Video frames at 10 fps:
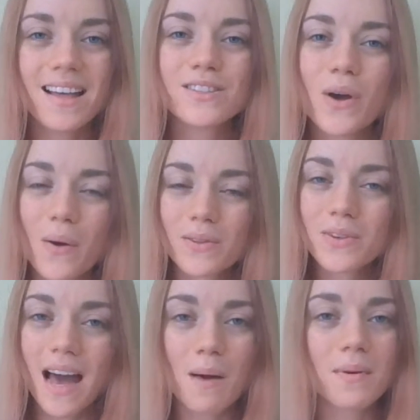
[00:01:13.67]
It's going
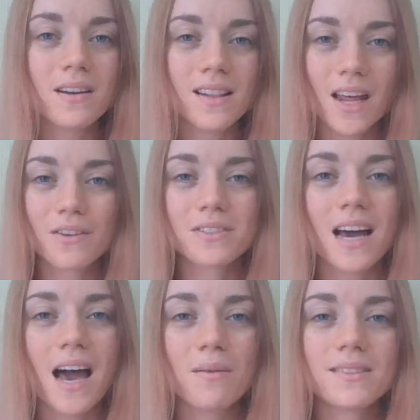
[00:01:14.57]
to happen a lot of
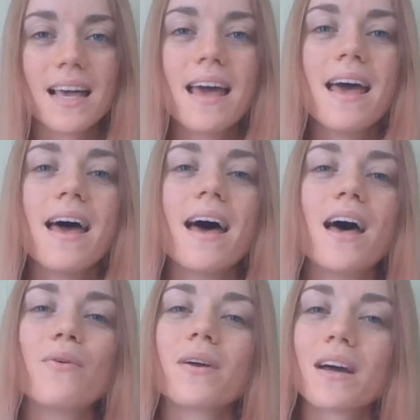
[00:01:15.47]
times,
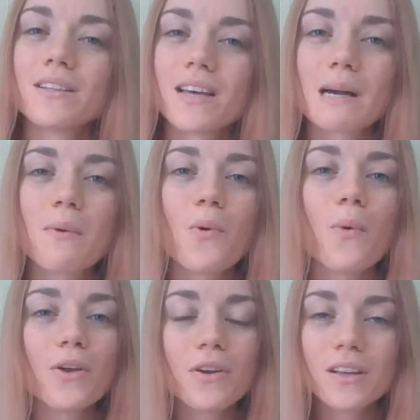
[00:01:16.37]
and we're going to talk about
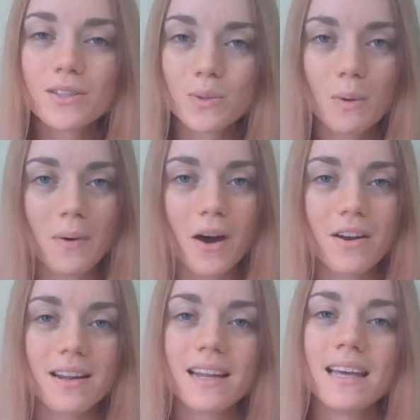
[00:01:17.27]
what you can do about
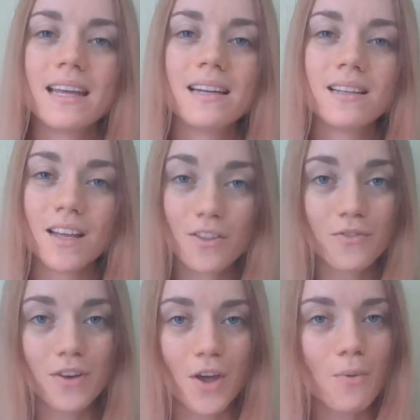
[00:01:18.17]
it in another
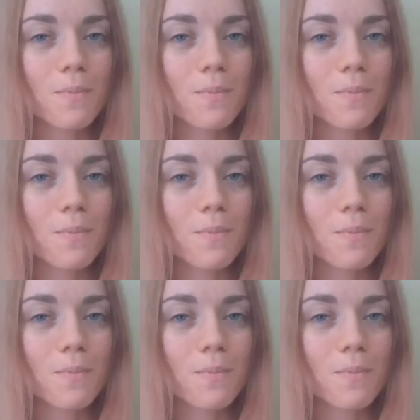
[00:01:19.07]
video.